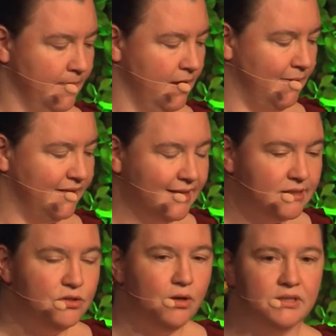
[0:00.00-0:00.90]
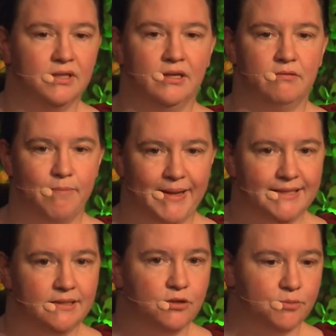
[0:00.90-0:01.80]
But that's not
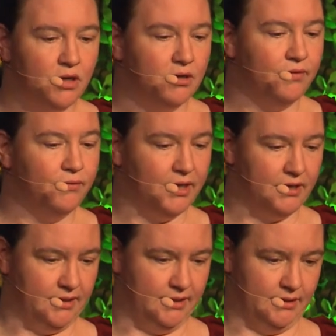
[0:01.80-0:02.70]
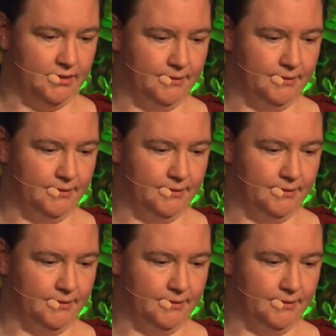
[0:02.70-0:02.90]
replacing cryptography for the internet.